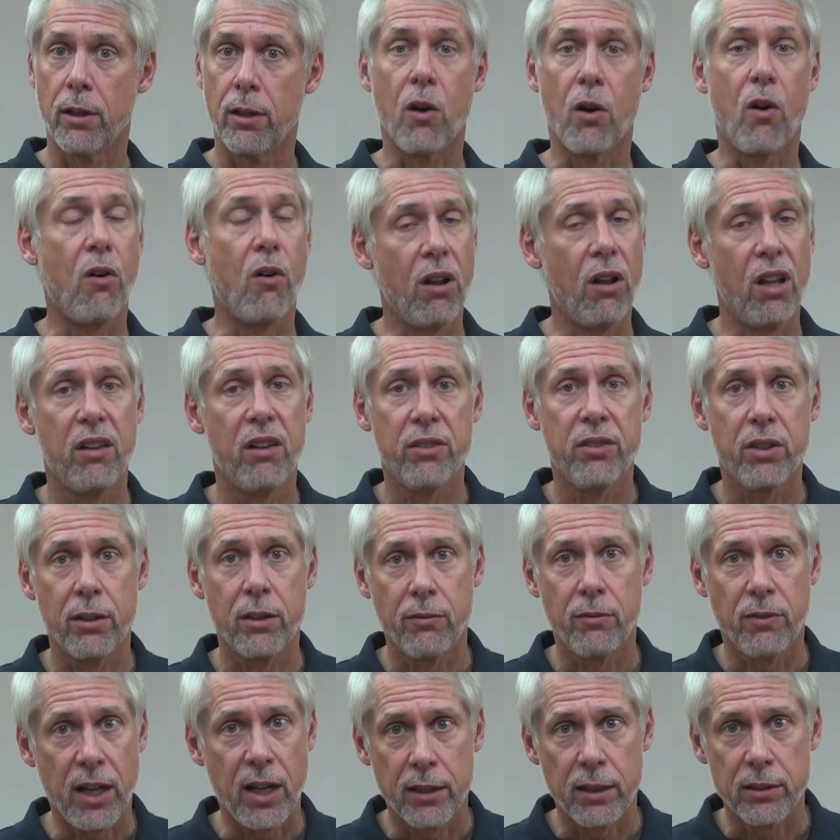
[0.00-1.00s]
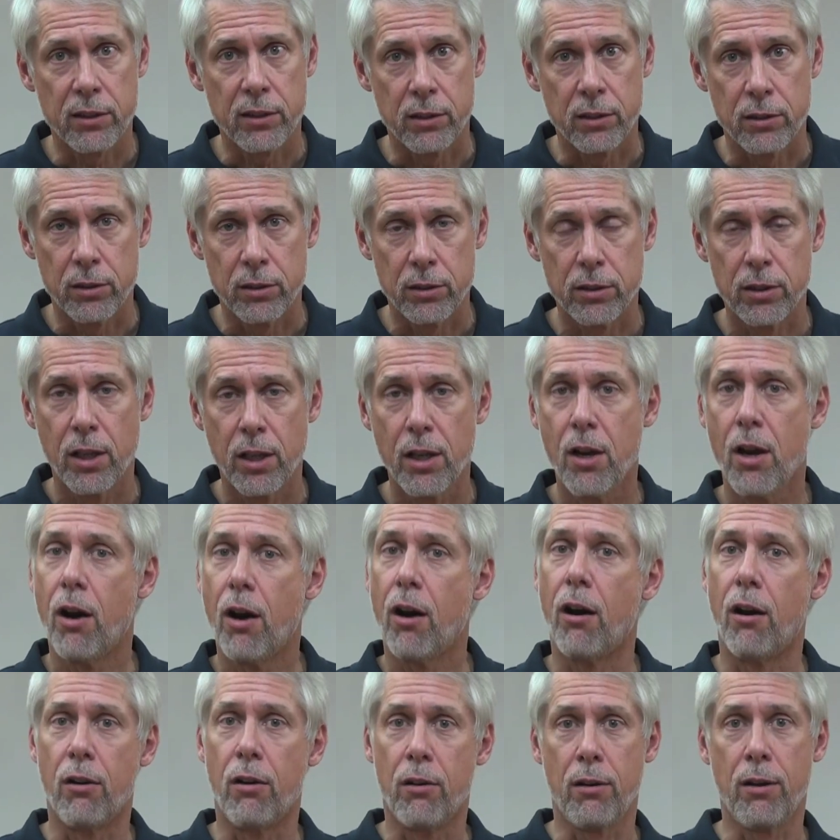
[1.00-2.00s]
that all of your advisors
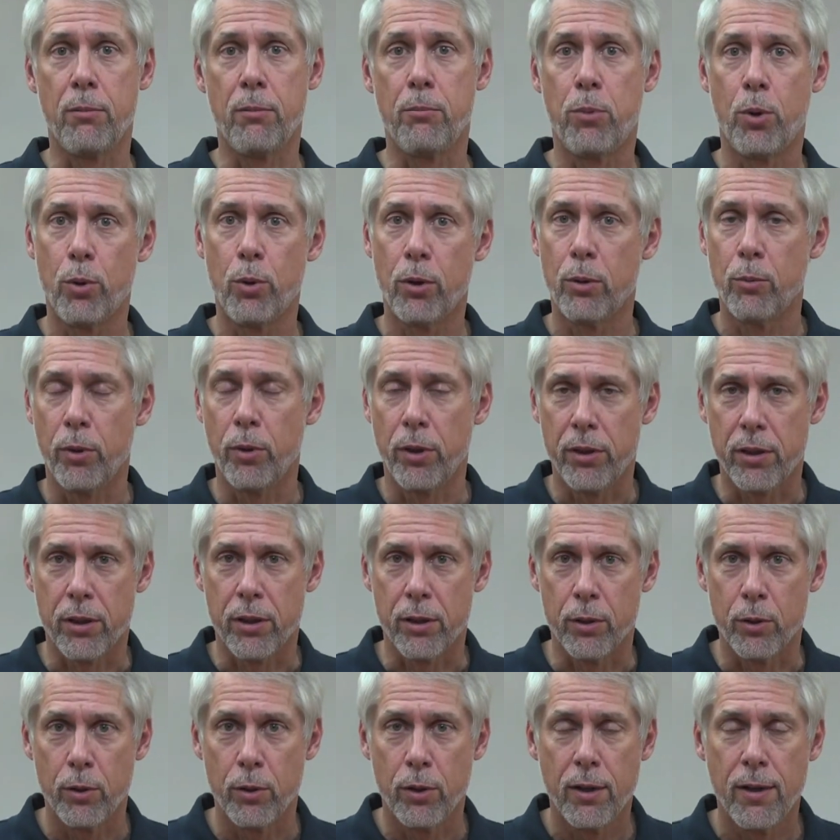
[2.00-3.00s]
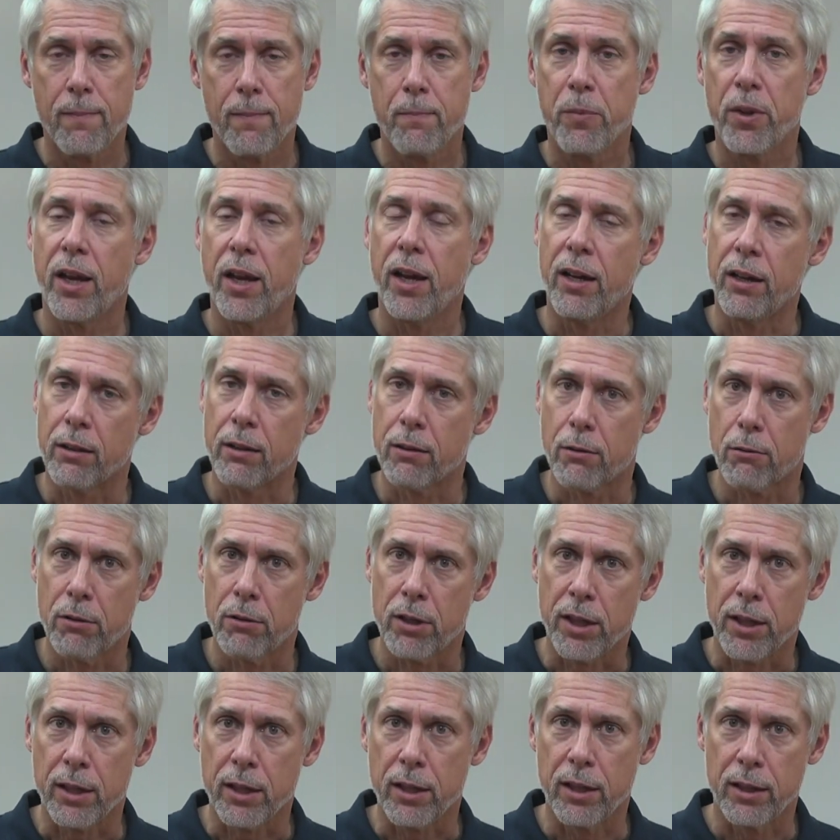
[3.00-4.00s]
are on board with you and
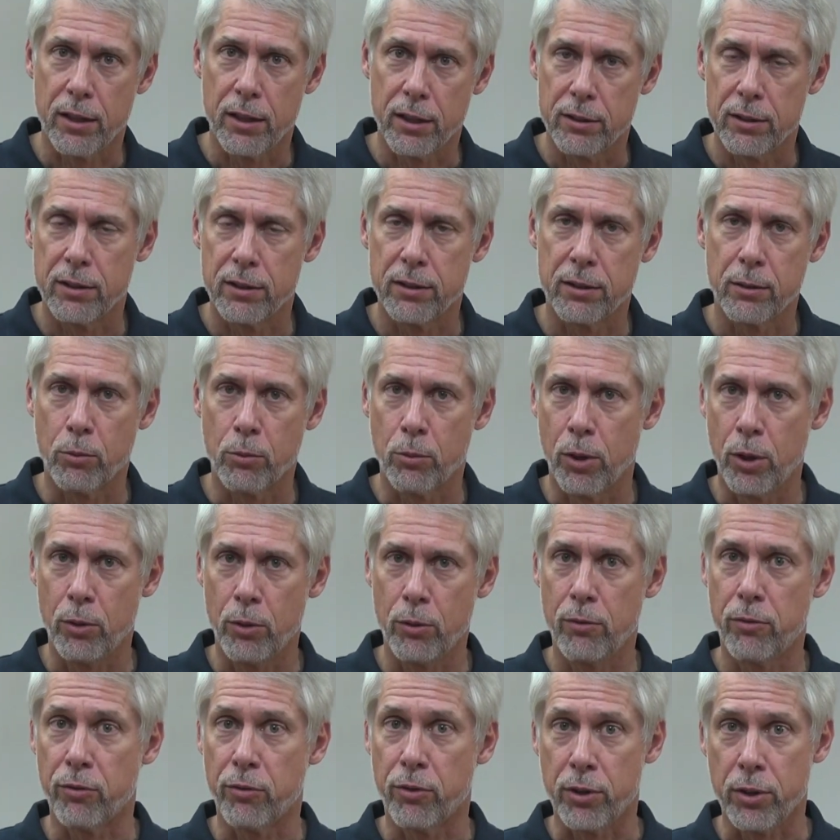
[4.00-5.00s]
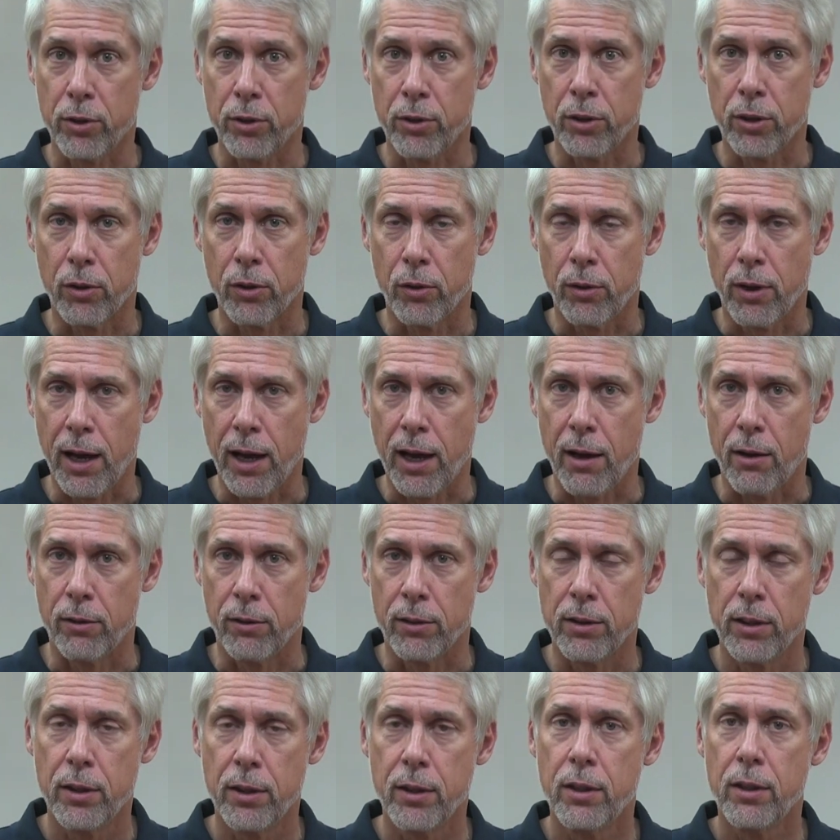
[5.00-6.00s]
agree that this is the road for you to go
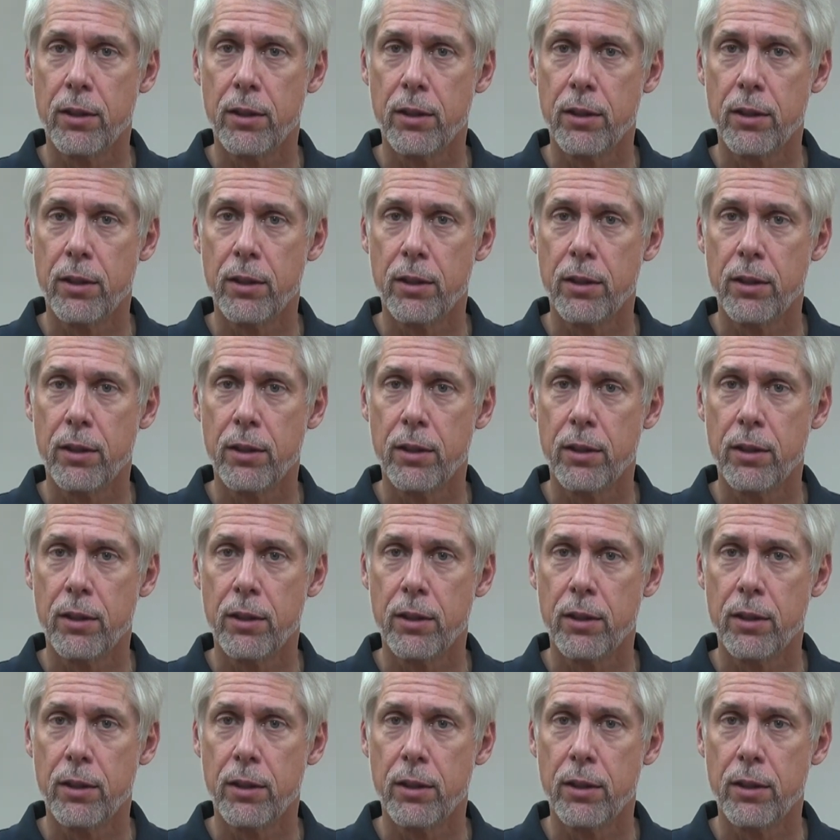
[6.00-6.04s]
down.